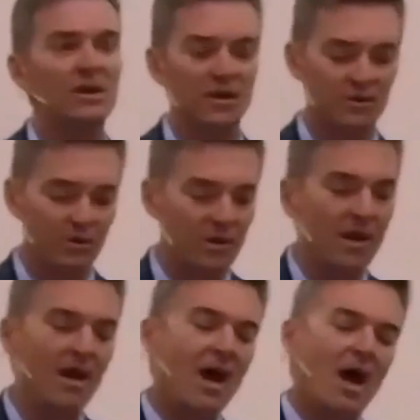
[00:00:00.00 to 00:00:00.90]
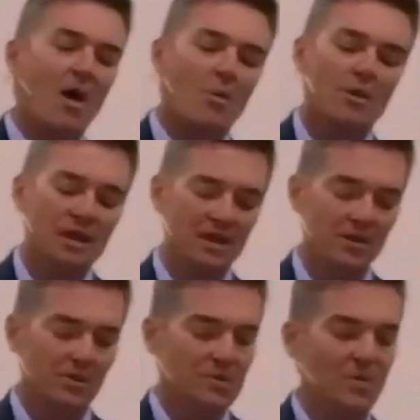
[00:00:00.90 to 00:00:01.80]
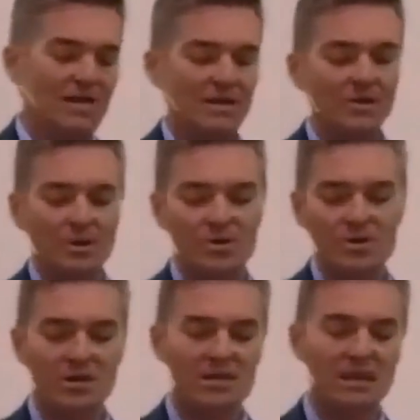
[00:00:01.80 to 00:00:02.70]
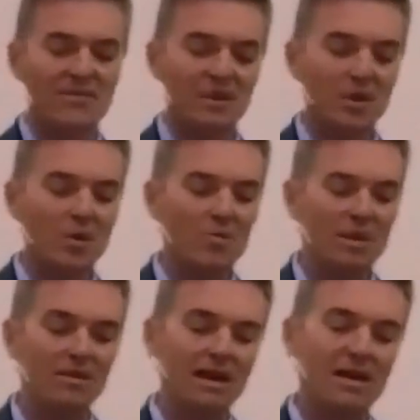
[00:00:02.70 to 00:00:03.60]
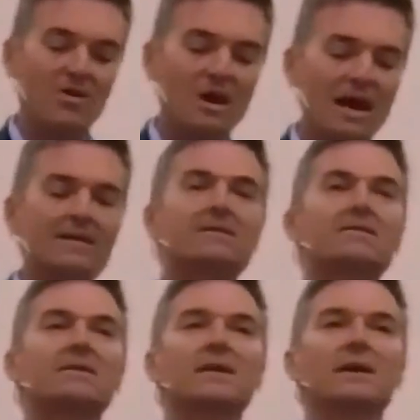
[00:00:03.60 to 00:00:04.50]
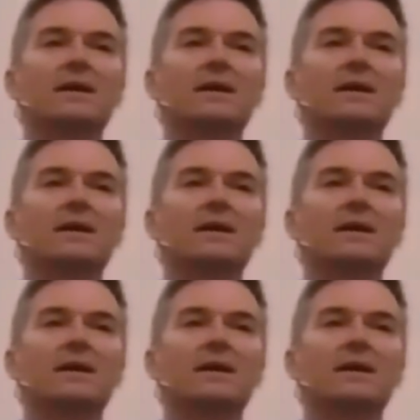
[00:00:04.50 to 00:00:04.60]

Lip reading: he concludes, my dear Christians, if you would be like Christ,